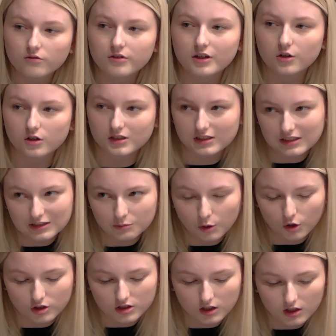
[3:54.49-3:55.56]
Vygotsky's
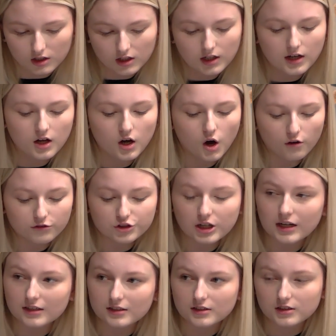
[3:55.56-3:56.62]
model of
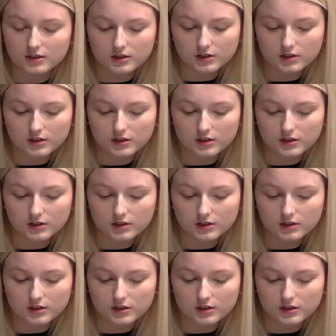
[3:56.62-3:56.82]
child